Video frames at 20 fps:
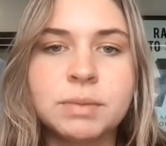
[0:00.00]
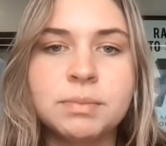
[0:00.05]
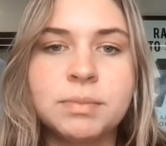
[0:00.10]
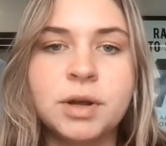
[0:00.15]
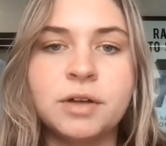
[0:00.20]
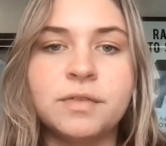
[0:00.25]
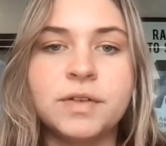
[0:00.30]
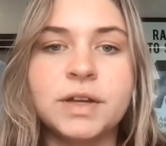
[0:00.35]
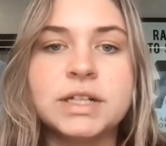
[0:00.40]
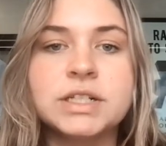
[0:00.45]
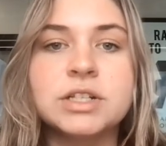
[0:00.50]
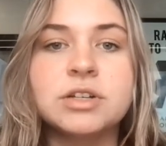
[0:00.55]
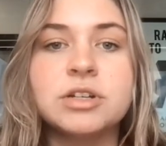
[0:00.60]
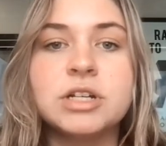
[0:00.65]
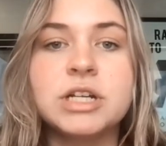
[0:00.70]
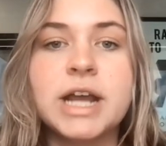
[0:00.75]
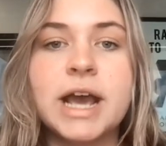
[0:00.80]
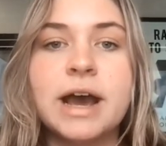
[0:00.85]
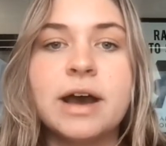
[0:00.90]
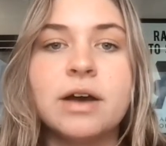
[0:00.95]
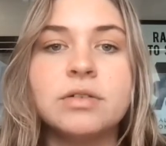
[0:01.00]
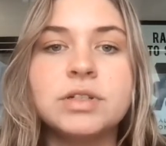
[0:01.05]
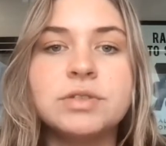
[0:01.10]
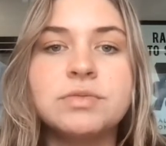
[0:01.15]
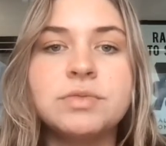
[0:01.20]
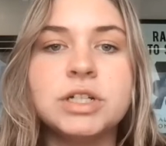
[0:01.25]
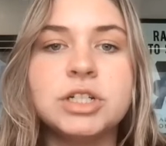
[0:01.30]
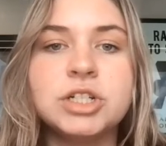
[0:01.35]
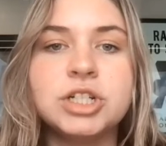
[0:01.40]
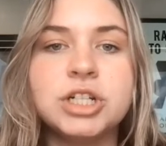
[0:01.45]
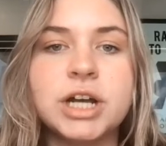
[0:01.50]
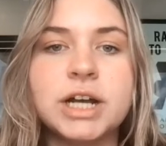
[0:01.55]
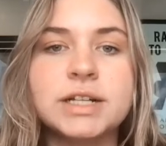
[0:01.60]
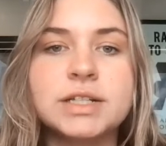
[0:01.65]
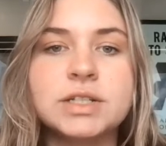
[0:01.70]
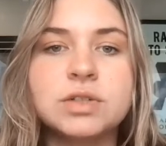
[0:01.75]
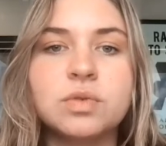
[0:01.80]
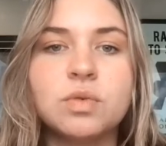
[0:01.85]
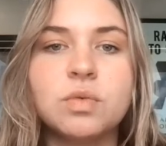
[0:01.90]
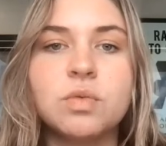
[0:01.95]
Perfect. So now to
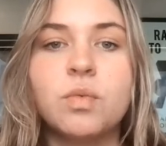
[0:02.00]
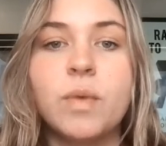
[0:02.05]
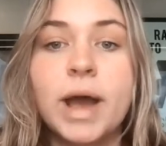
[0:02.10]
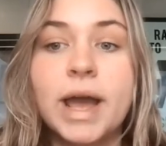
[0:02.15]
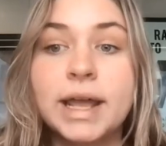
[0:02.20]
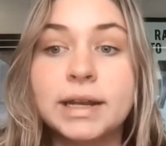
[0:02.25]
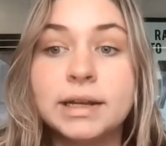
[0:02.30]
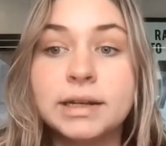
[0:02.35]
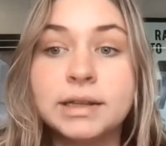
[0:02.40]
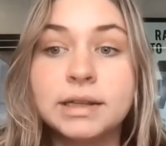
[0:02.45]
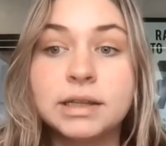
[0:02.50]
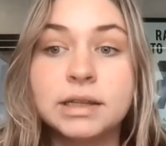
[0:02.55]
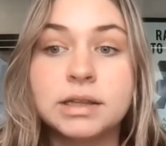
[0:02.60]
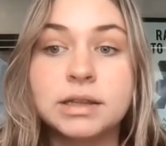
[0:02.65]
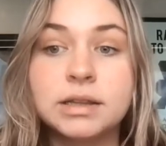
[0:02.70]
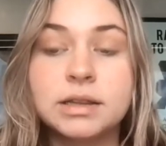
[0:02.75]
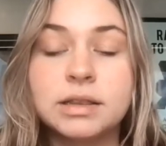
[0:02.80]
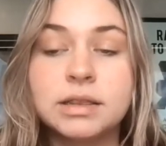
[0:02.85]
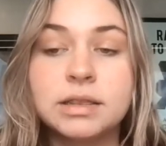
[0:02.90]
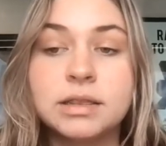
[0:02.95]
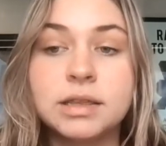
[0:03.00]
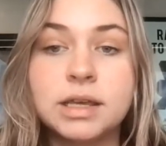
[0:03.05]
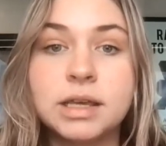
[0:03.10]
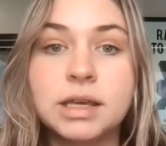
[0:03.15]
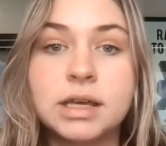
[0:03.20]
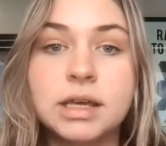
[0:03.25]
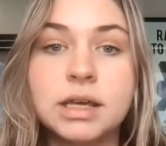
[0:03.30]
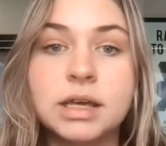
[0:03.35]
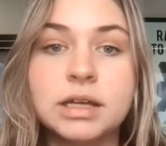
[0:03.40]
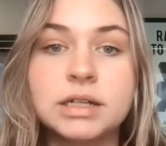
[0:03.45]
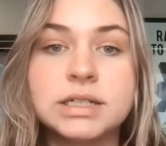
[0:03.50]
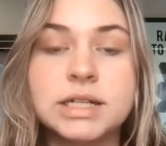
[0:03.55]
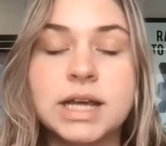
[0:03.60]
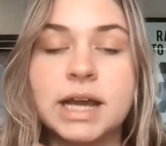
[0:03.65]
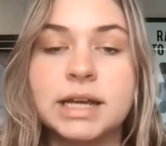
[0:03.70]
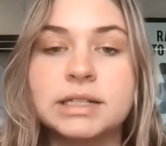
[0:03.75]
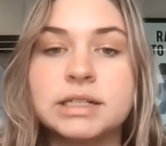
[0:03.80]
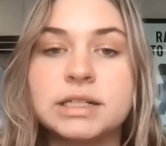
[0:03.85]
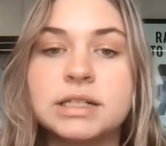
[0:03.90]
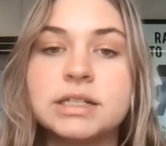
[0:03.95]
adjust when the
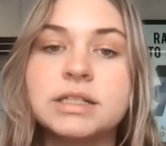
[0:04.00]
text is